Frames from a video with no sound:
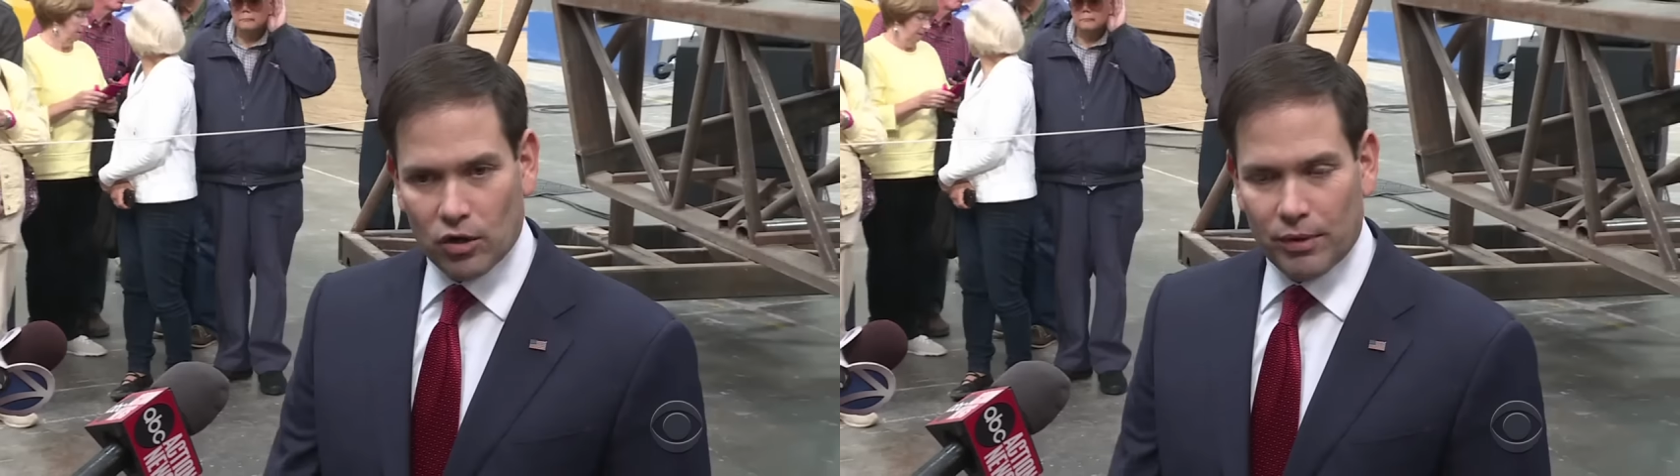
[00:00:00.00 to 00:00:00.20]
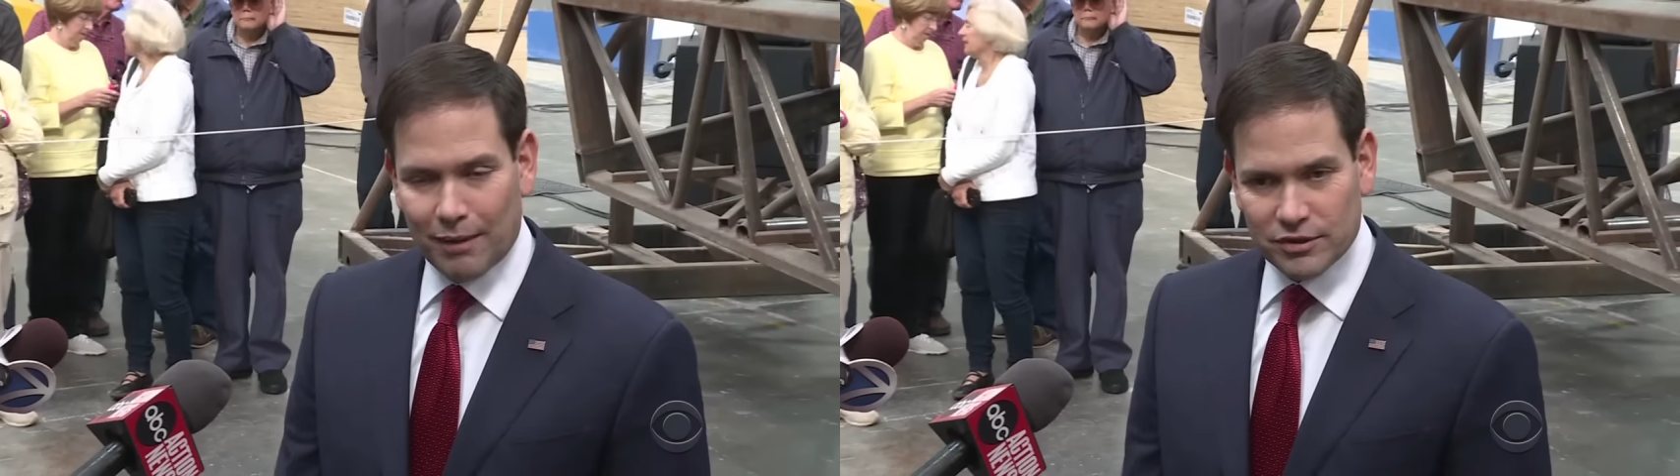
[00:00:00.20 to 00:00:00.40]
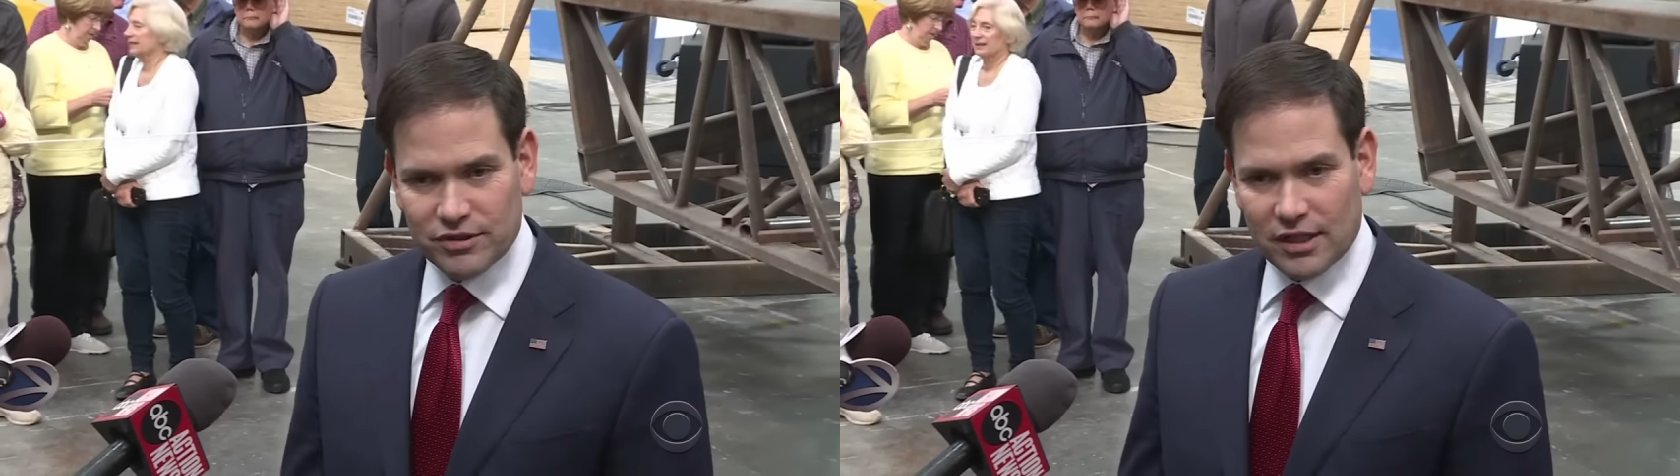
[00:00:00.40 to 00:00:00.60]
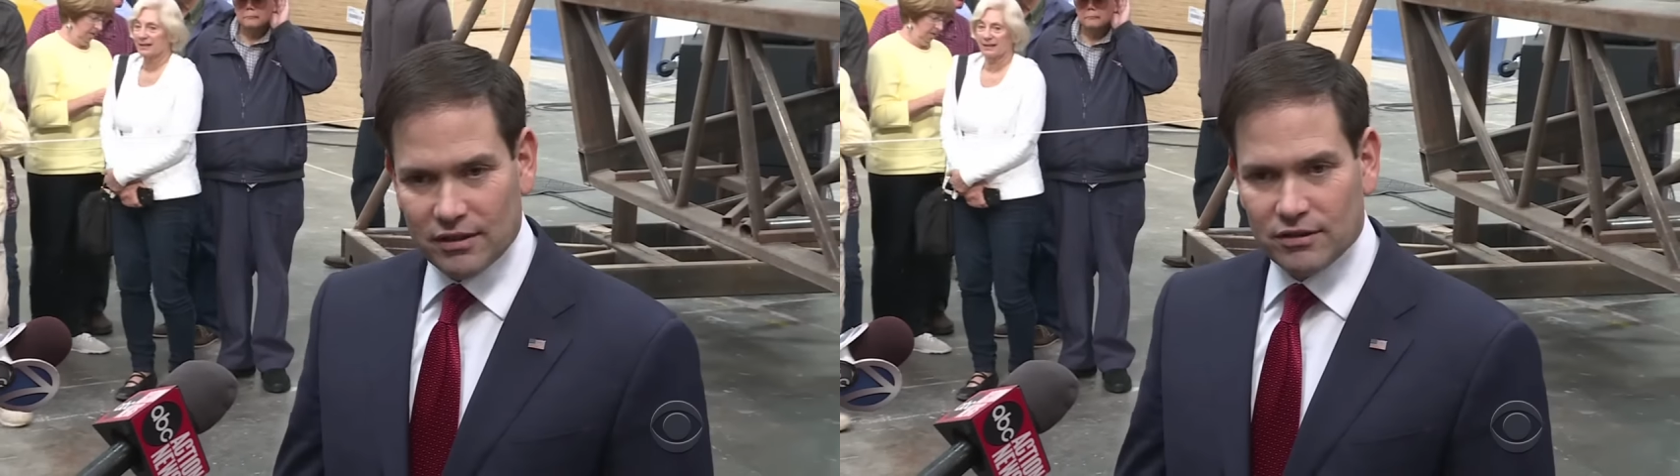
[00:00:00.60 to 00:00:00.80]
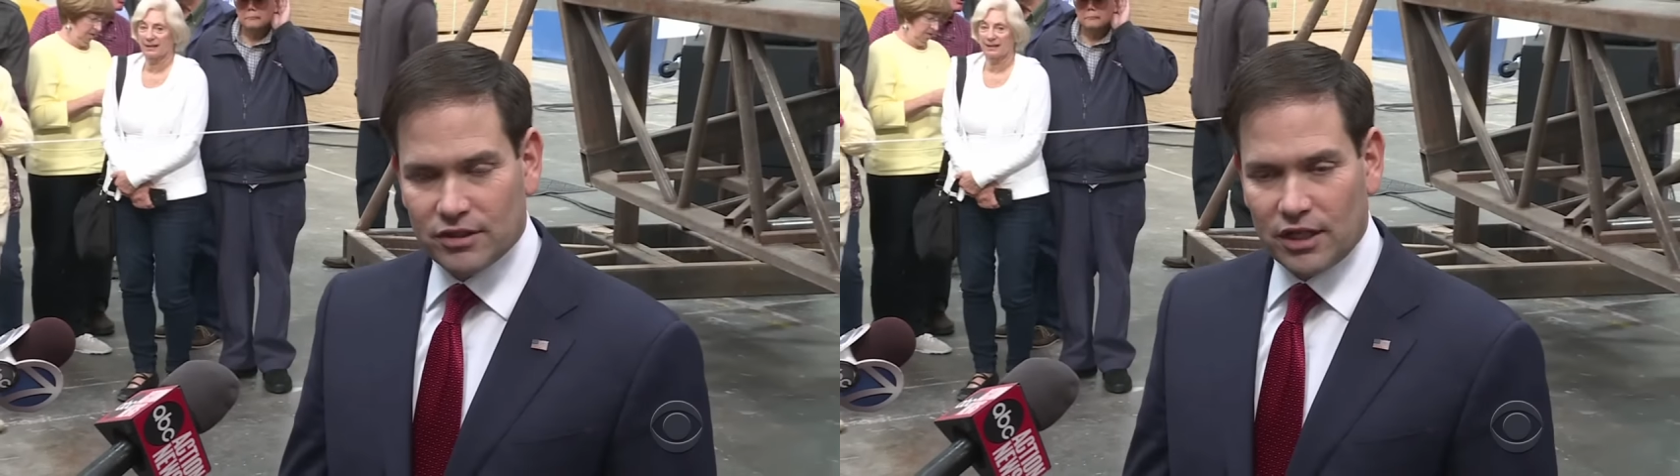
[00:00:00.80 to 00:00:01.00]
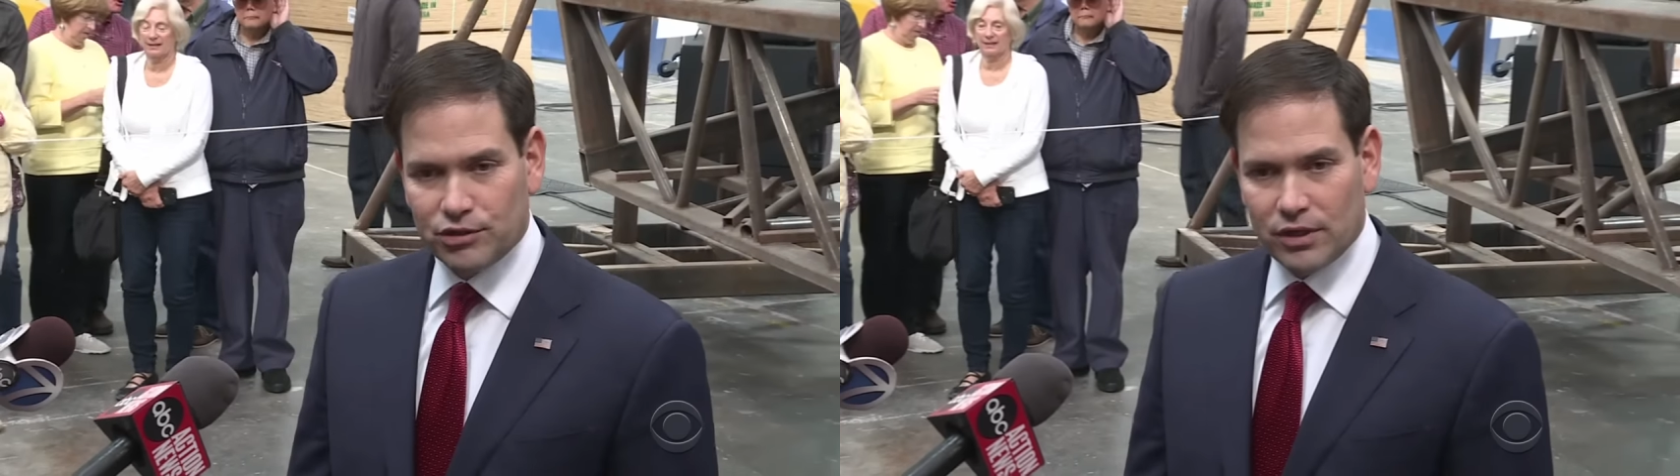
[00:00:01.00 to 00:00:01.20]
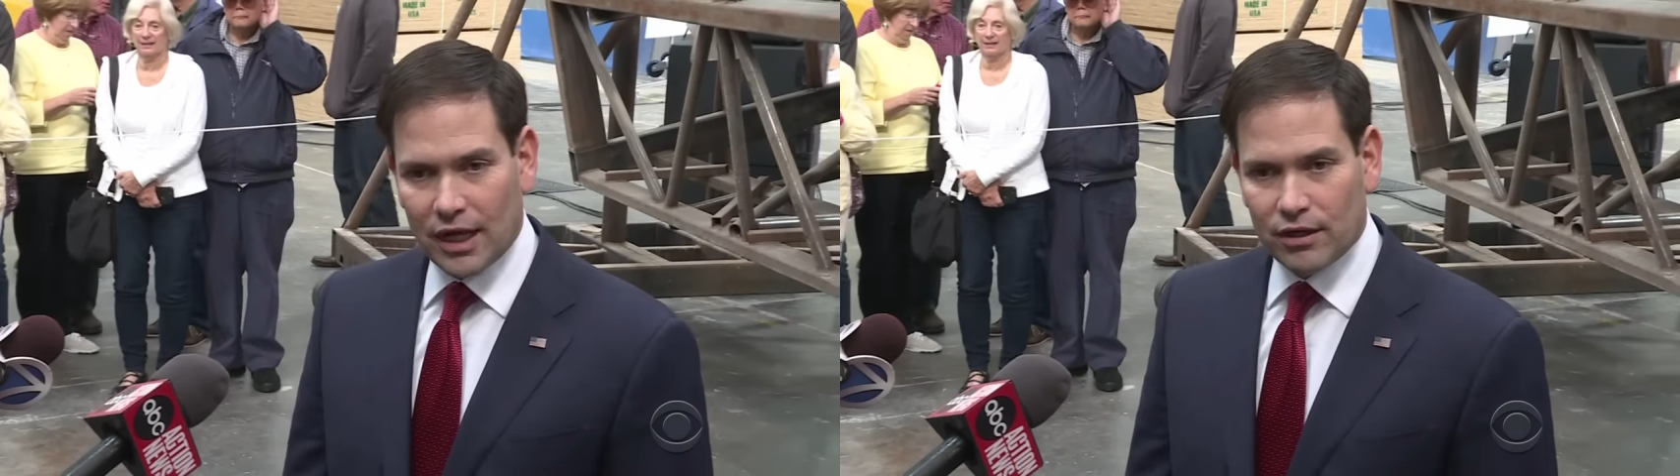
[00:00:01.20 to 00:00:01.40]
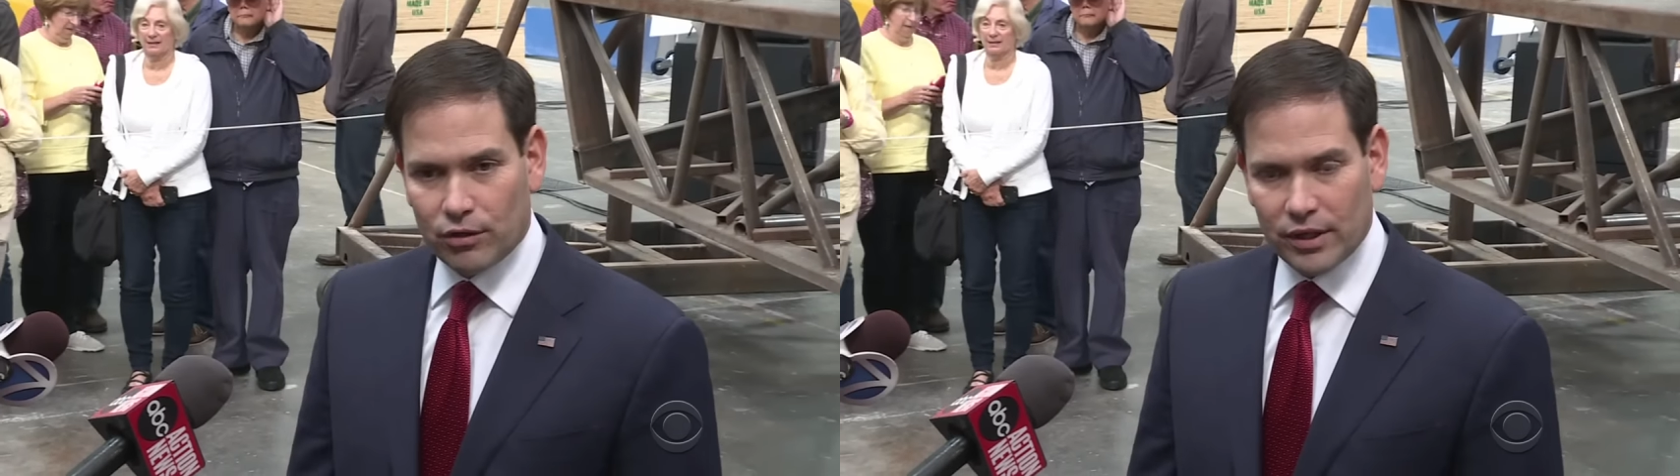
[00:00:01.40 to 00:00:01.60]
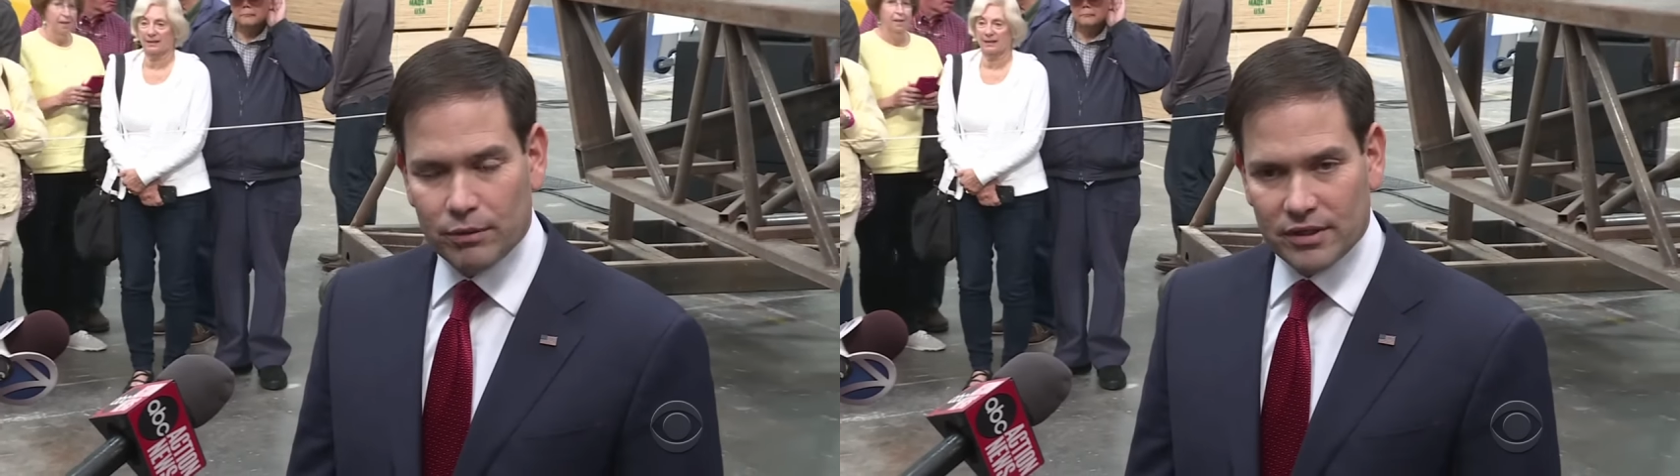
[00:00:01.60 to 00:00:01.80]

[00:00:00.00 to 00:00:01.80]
Today, Rubio attacked Christie